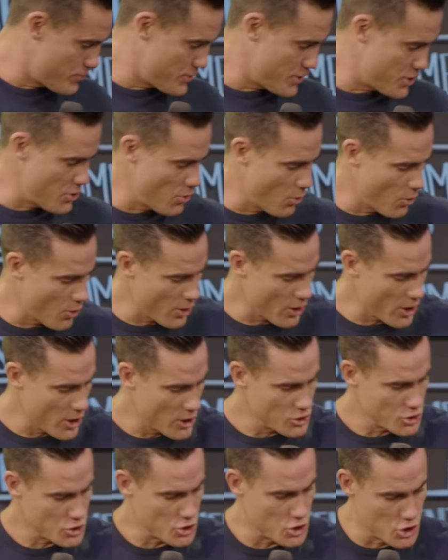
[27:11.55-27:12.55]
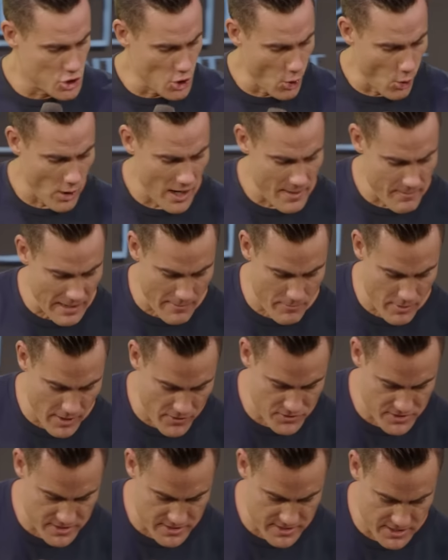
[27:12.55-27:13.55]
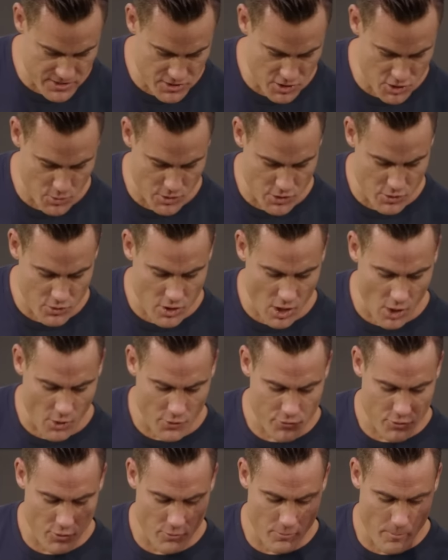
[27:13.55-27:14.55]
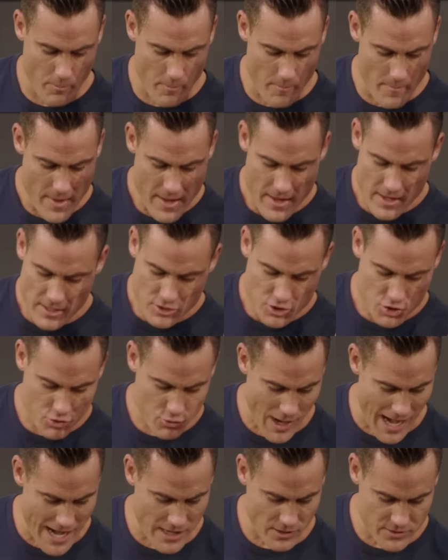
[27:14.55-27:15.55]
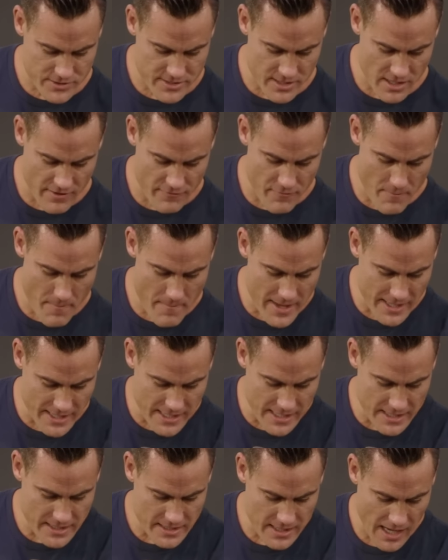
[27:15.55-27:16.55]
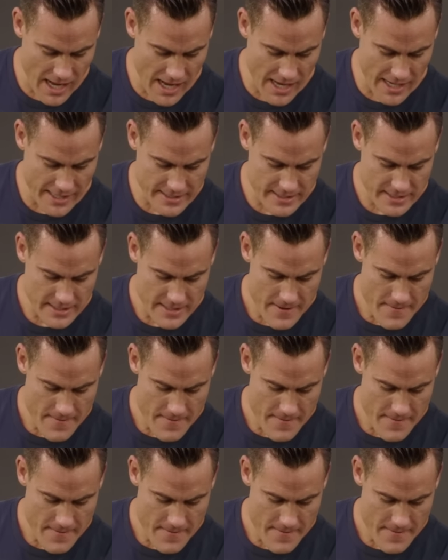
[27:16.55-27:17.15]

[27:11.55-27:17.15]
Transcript: pure joy, my brothers and sisters, when you go through trials of many kind.